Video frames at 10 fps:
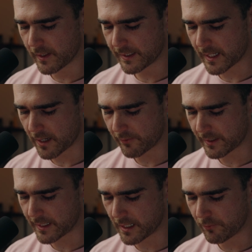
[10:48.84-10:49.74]
Okay, we're
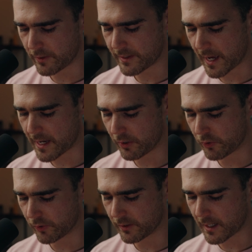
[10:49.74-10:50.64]
going to hit him with a
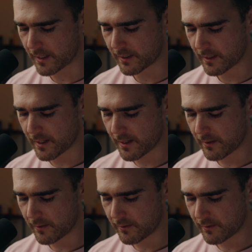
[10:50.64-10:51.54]
good luck.
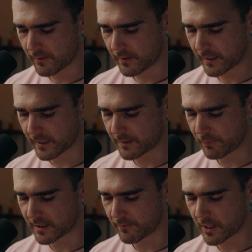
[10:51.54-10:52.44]
Going to
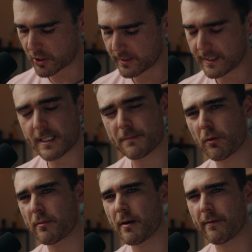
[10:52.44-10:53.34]
split some archers. This is
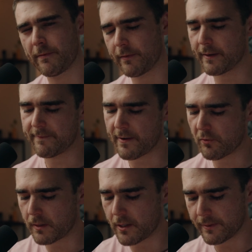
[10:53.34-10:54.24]
probably my
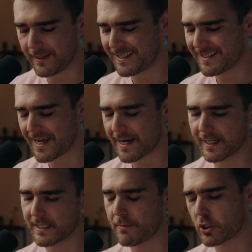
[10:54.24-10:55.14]
favorite play with this deck,
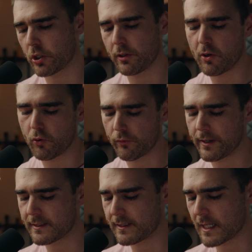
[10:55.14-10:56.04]
and especially at low
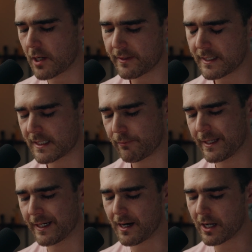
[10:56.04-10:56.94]
arenas to start with, is
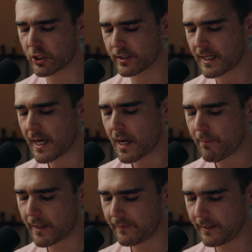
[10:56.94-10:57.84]
splitting archers.
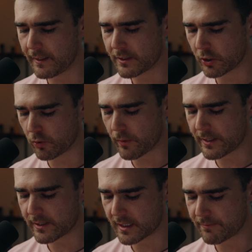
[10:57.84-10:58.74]
Mainly, it's a good way
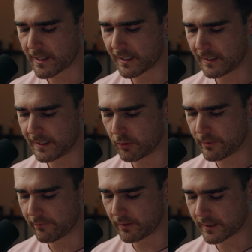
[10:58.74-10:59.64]
just to spend a little
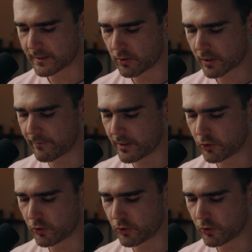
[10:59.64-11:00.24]
bit of elixir, not commit